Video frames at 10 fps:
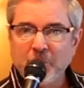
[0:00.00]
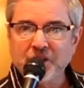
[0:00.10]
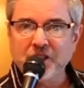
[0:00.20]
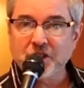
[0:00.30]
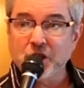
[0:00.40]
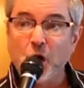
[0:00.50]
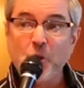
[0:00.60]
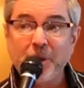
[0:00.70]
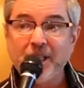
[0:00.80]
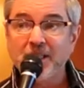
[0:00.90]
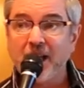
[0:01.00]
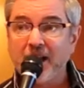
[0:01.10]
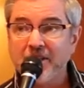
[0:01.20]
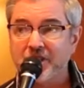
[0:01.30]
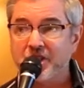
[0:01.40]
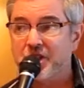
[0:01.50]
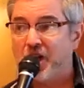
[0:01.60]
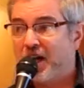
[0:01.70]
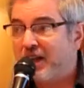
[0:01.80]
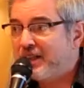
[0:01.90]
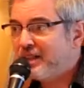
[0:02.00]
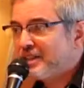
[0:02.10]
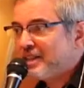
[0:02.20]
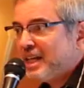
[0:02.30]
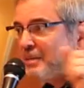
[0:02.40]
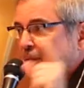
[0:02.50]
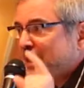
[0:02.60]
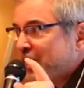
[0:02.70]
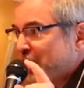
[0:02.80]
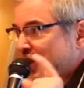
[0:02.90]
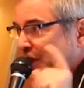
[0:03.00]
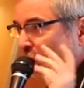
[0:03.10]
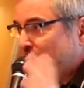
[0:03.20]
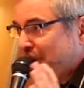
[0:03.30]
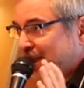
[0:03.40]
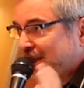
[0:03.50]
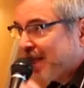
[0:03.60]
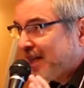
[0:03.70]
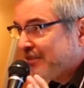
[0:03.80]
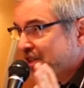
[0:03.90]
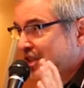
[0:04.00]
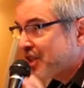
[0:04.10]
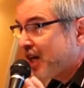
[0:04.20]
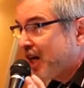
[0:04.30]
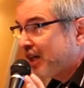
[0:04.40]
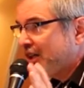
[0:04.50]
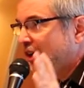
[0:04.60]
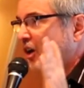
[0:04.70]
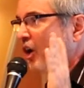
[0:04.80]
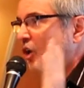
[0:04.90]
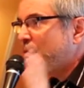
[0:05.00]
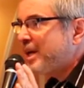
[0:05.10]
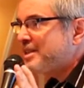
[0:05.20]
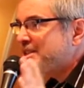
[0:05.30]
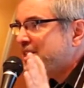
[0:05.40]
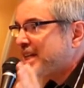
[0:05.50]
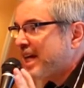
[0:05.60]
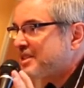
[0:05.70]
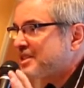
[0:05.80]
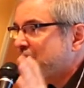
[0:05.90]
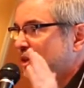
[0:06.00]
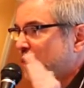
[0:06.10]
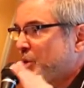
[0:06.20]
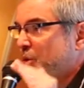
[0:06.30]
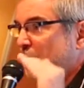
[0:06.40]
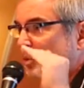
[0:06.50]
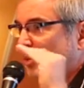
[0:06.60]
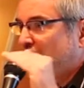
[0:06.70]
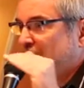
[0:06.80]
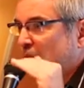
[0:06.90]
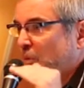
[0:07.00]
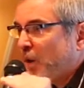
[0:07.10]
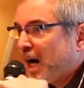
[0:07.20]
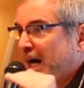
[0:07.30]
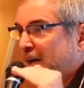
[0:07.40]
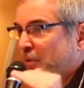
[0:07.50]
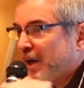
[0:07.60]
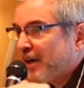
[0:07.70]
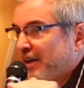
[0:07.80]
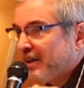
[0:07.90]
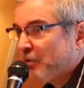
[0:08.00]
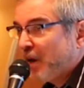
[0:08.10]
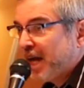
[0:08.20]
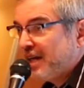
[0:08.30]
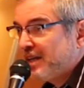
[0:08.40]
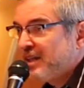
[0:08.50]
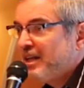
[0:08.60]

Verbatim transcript: but it's the opening line of a song. Does anybody know the opening line of a song always sets the who, what, why, where, and when?